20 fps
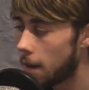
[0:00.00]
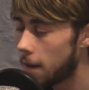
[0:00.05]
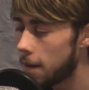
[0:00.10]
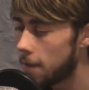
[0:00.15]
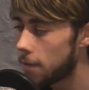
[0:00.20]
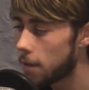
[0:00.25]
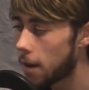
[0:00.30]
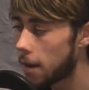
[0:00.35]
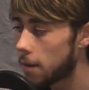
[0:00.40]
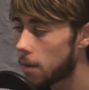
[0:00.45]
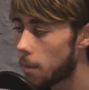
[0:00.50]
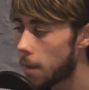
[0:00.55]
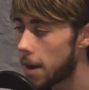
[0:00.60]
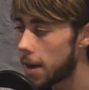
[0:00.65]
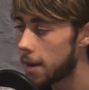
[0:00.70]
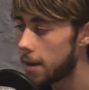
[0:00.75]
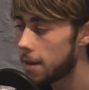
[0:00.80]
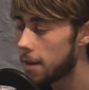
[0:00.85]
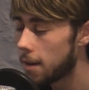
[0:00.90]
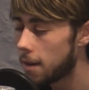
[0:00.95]
even like the
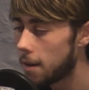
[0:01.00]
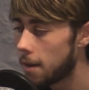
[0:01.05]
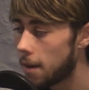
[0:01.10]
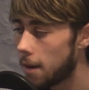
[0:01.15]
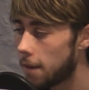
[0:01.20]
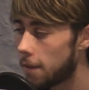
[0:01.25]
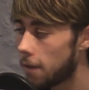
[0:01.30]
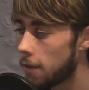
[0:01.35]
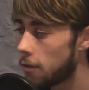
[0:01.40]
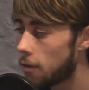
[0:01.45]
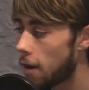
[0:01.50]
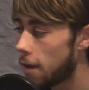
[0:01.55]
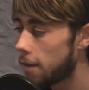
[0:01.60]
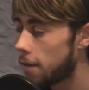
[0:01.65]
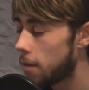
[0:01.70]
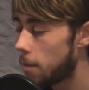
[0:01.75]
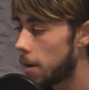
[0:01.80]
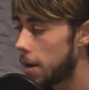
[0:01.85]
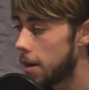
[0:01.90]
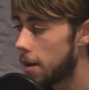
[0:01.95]
way it's
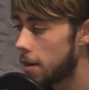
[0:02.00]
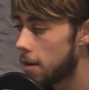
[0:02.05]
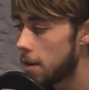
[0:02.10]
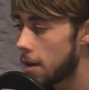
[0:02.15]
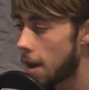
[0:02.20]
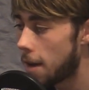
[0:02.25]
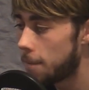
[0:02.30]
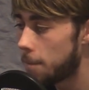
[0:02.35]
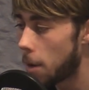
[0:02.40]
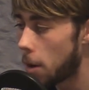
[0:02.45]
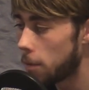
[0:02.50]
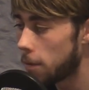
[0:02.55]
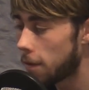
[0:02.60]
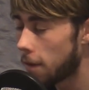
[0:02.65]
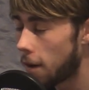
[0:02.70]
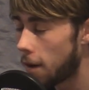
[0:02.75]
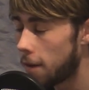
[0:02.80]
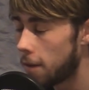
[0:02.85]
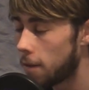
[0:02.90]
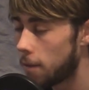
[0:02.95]
interesting the way you have both
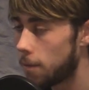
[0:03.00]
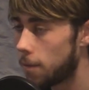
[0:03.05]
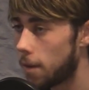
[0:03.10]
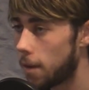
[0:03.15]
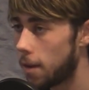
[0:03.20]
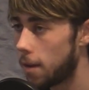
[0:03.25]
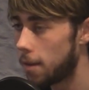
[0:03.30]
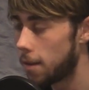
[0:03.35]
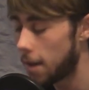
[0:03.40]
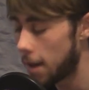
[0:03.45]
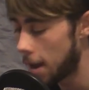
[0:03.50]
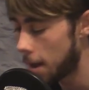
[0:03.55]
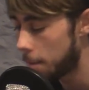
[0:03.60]
sides of the